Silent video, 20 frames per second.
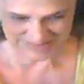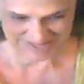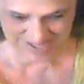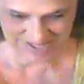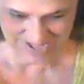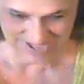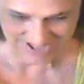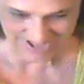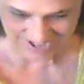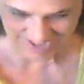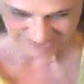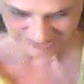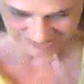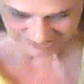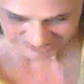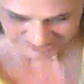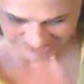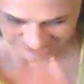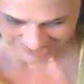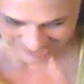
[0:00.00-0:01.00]
Yeah,
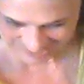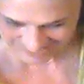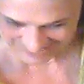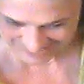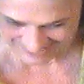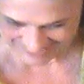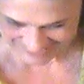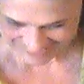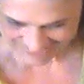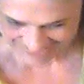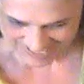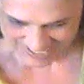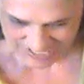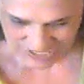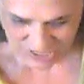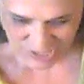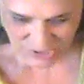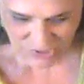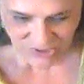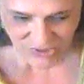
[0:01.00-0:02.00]
right.
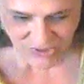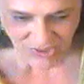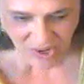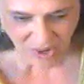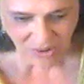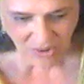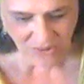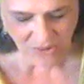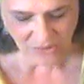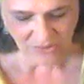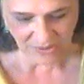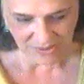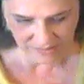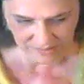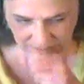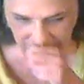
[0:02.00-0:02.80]
So,